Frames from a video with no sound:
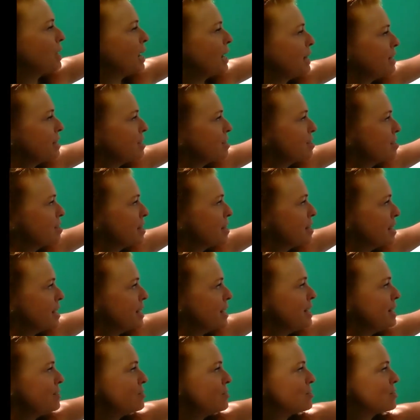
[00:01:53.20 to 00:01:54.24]
plant the
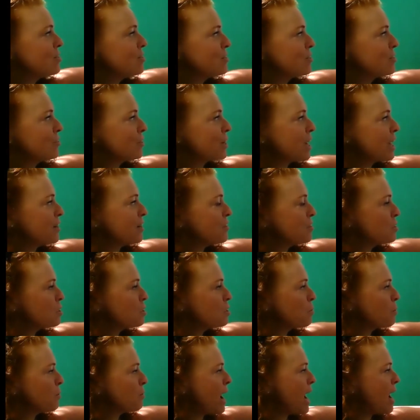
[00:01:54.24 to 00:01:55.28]
seeds, you'll get a
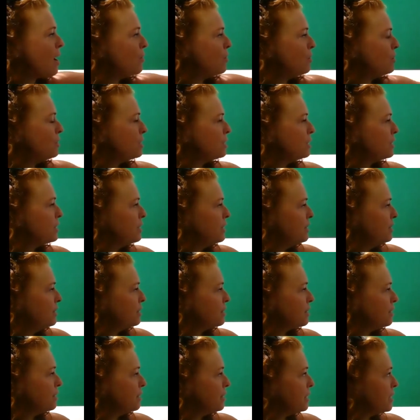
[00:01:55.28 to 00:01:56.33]
sprout, the